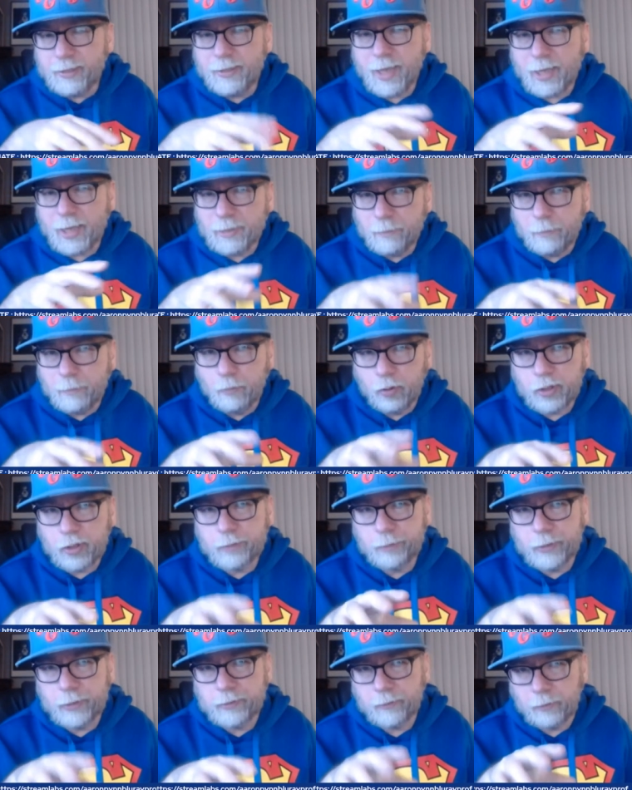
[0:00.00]
tends to be more
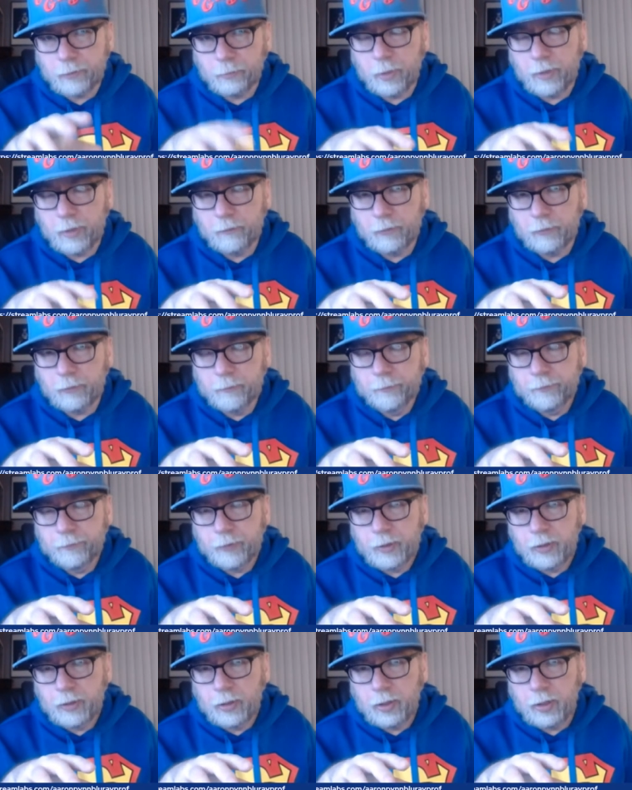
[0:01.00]
expensive than Marvel.
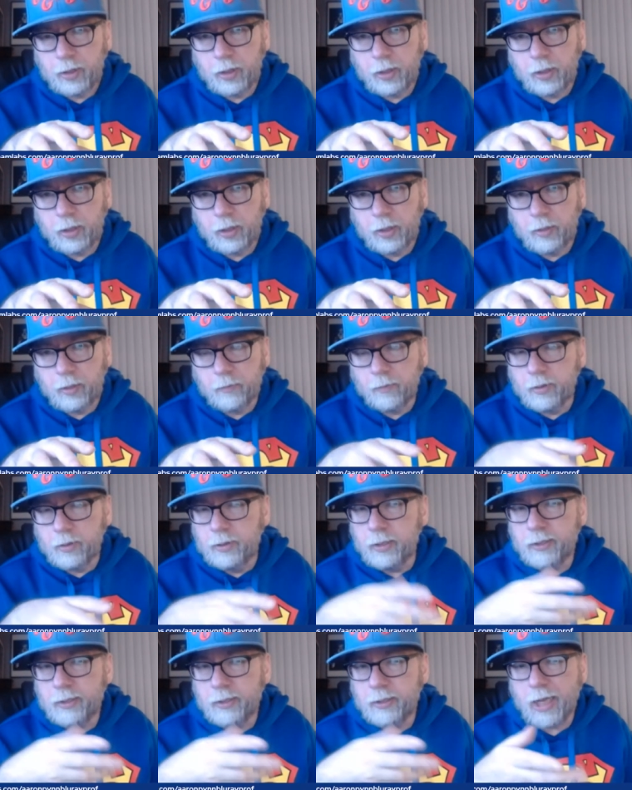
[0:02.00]

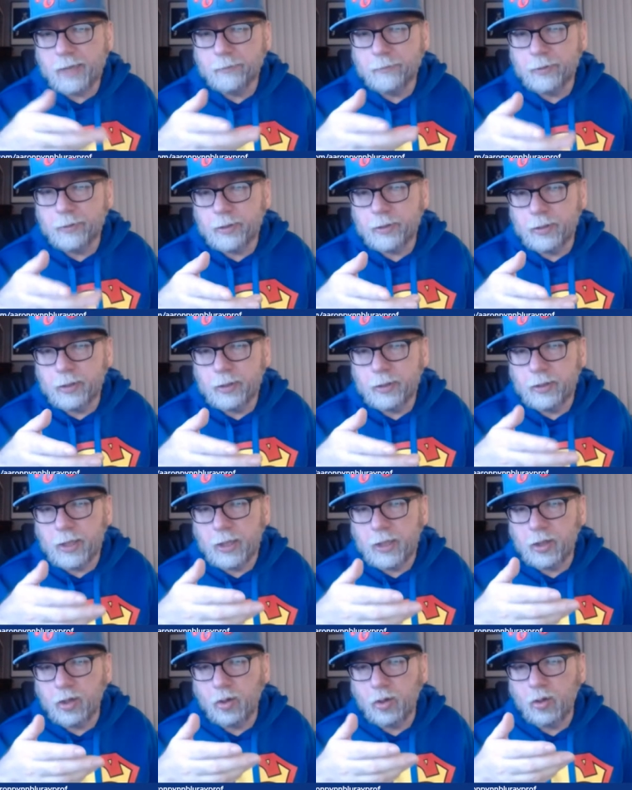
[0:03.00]
DC omnibuses
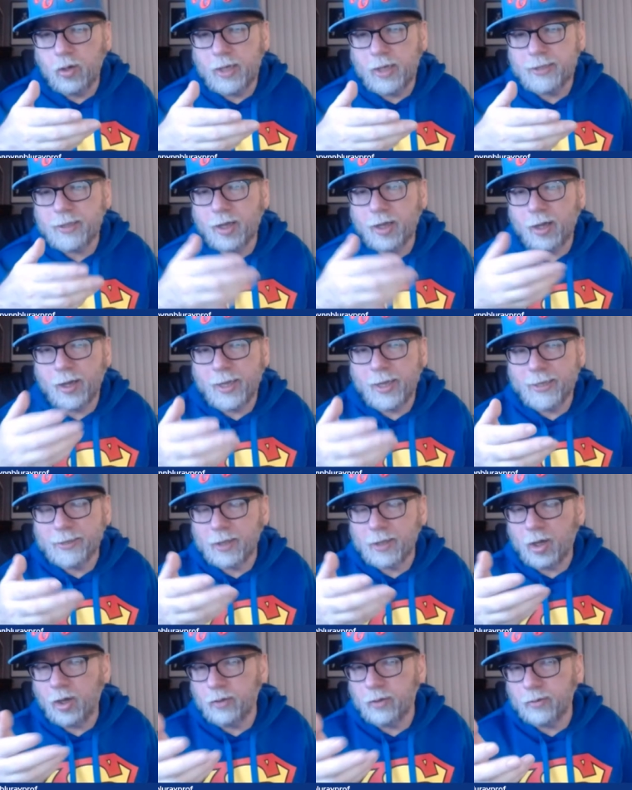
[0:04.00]
can go as high as
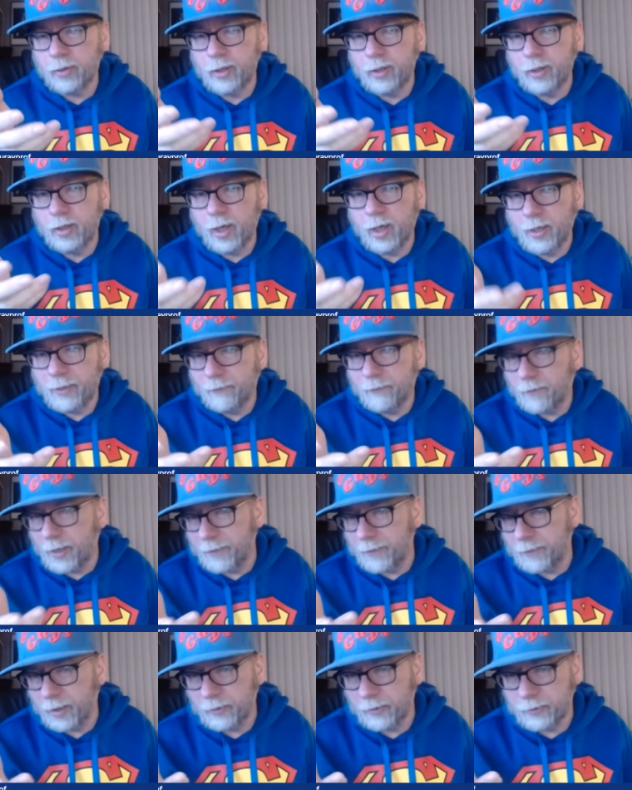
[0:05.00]

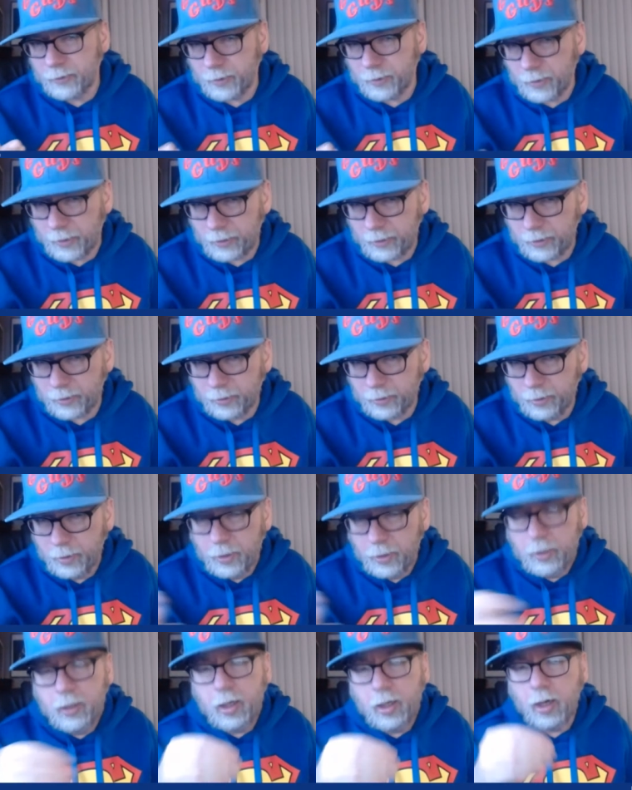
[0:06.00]
$195 Canadian.
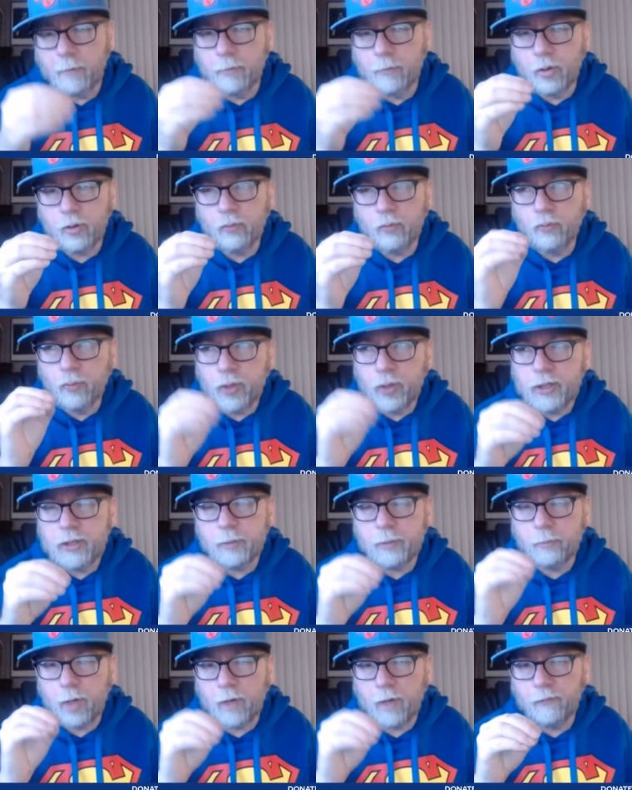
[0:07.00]
A more
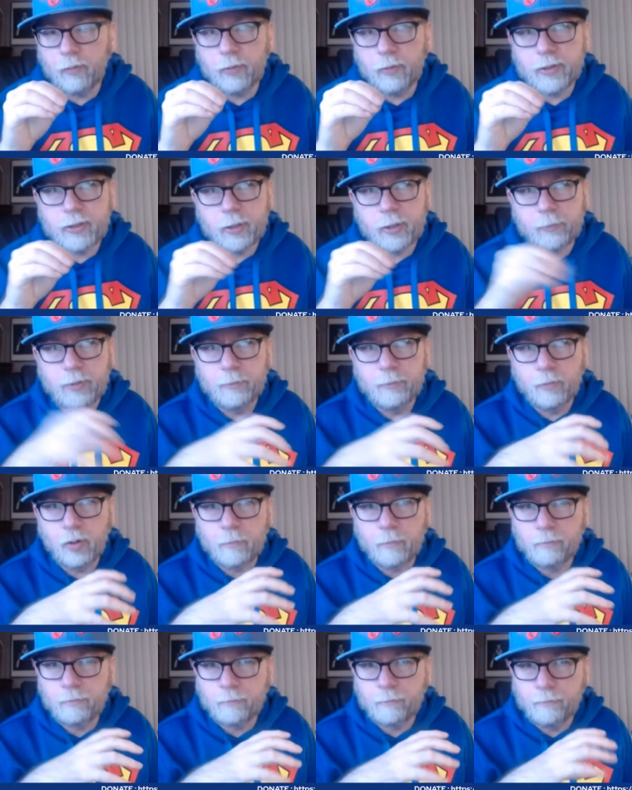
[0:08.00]
recent Marvel one, some of
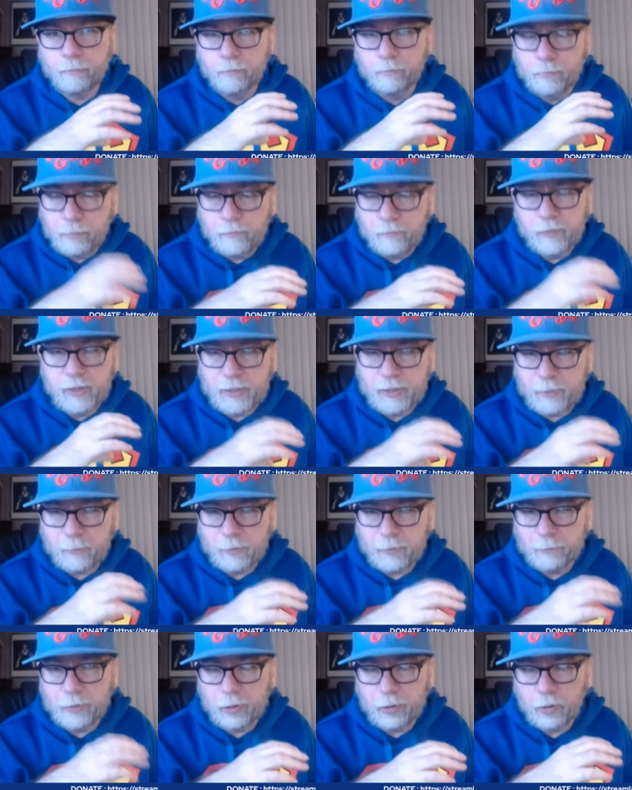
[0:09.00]
the
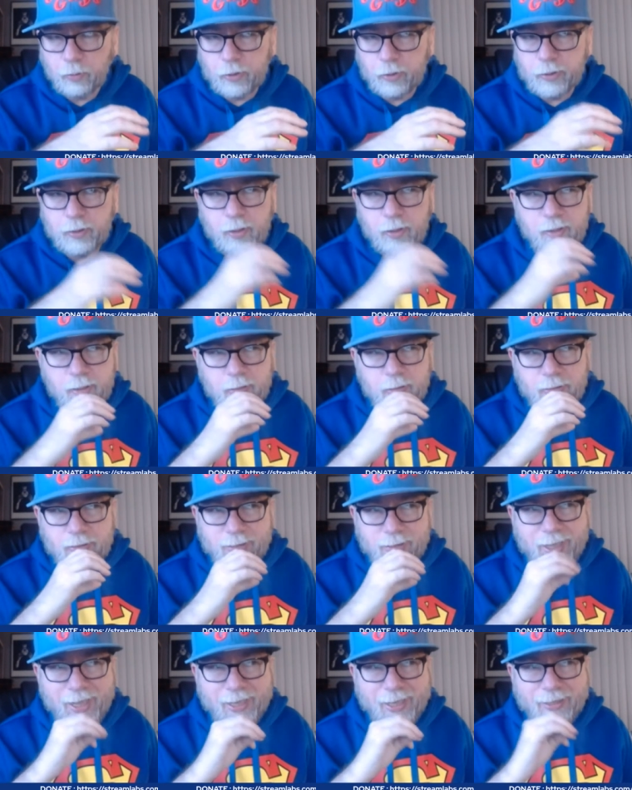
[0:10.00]
bigger ones,
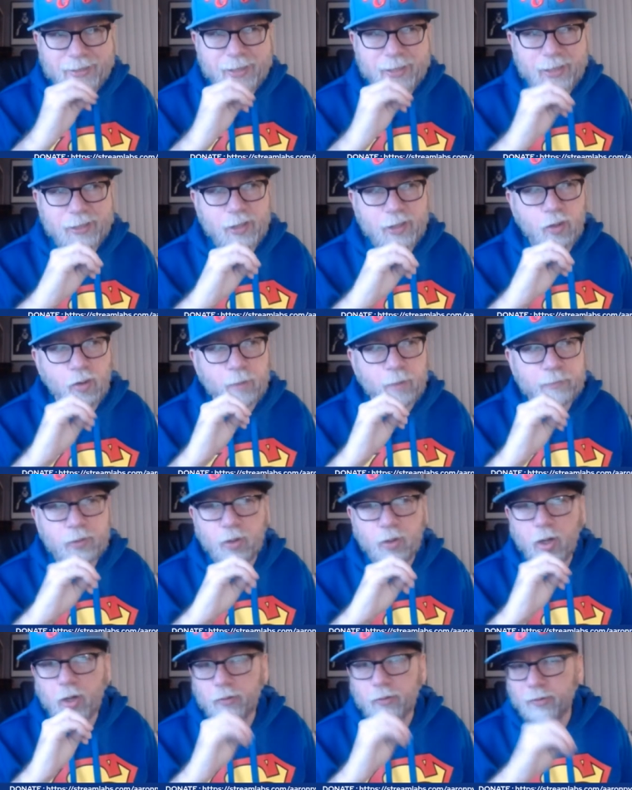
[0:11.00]
can tend to go up to
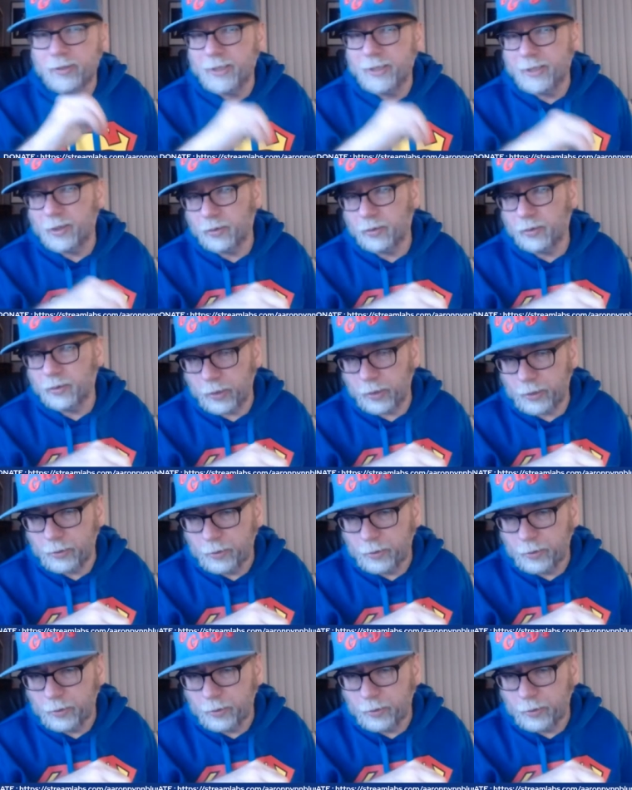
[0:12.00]
$183